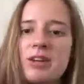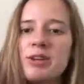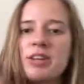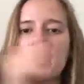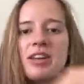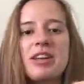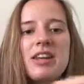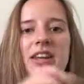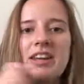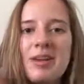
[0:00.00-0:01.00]
couldn't
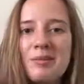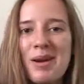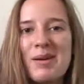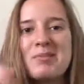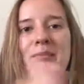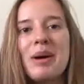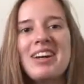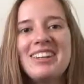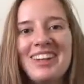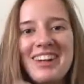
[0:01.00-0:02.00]
hit my
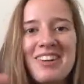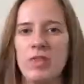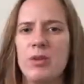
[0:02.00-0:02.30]
butt at all.